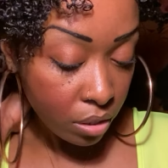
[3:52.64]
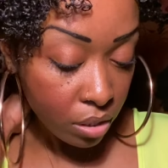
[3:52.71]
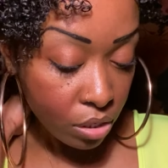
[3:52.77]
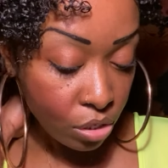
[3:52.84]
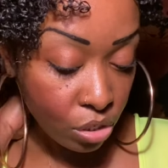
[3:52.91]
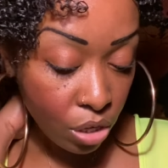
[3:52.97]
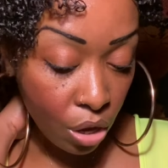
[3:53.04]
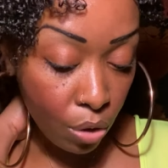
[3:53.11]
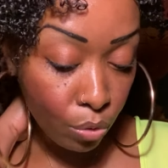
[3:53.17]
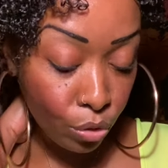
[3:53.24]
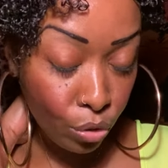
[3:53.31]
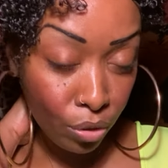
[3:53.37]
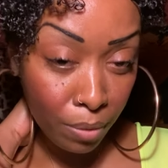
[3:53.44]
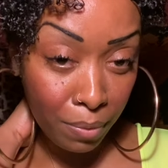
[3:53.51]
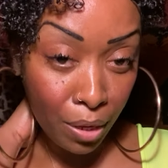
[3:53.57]
So
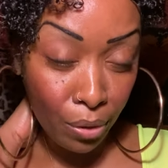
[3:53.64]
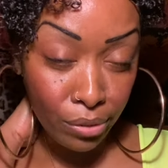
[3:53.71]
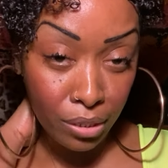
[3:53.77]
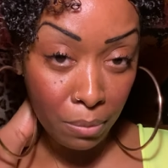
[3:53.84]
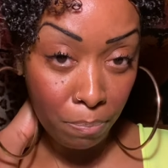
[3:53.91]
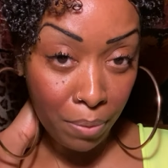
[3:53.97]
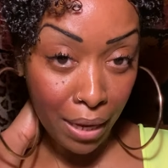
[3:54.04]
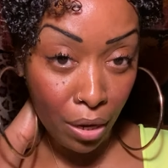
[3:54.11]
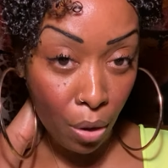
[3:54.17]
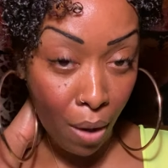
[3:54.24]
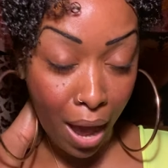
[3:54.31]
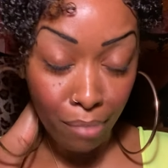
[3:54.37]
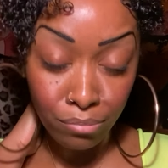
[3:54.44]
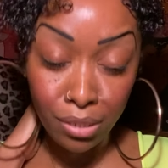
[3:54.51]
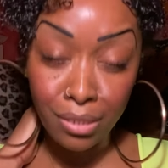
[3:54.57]
you could be going to bingo.
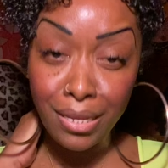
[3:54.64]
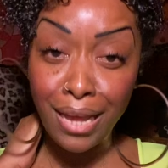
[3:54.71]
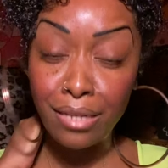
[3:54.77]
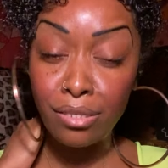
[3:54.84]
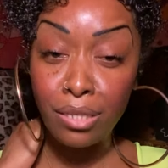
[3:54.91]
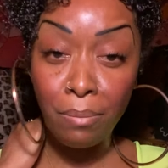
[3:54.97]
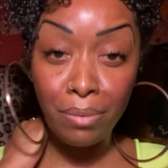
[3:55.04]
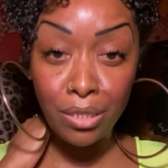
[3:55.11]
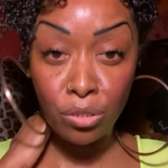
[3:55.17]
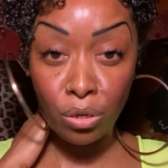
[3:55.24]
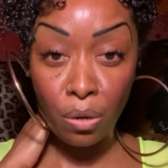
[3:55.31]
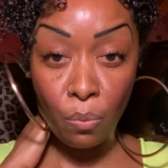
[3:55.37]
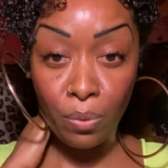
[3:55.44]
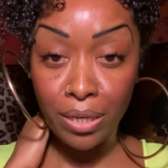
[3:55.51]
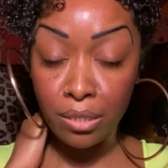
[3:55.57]
I'm just getting somebody's going
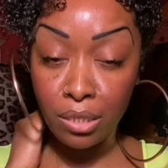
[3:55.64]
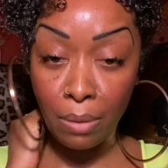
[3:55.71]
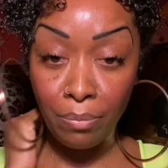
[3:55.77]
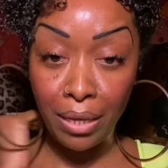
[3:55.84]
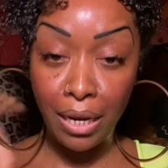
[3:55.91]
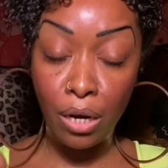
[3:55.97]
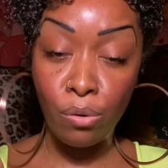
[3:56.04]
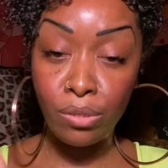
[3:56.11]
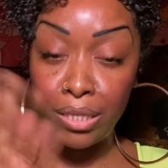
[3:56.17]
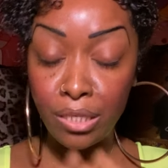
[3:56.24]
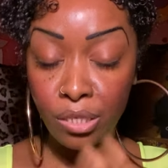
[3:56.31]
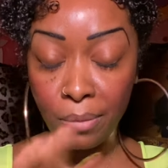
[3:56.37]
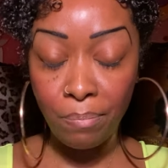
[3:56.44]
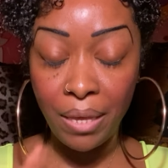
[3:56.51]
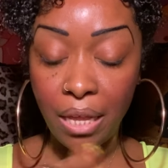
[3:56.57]
to win something here or this
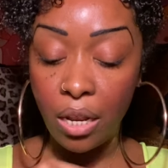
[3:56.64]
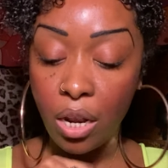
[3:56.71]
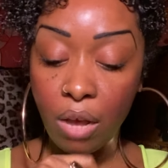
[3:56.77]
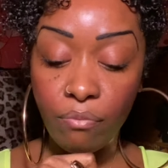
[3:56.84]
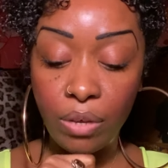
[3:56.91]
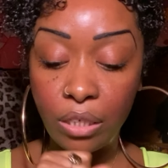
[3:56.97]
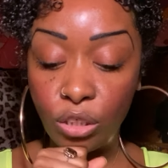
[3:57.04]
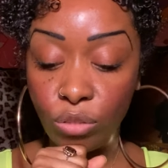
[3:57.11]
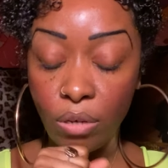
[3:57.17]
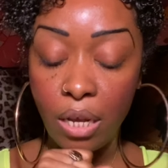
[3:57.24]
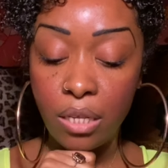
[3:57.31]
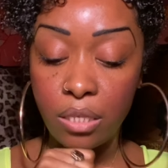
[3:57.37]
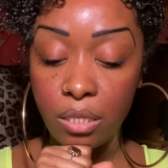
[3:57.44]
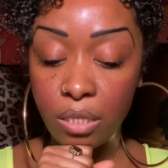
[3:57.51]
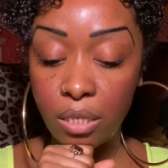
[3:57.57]
could be a love
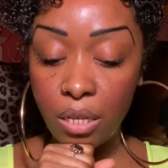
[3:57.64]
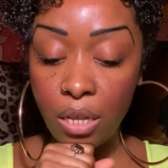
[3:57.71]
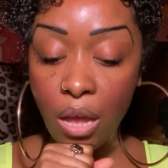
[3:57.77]
interest.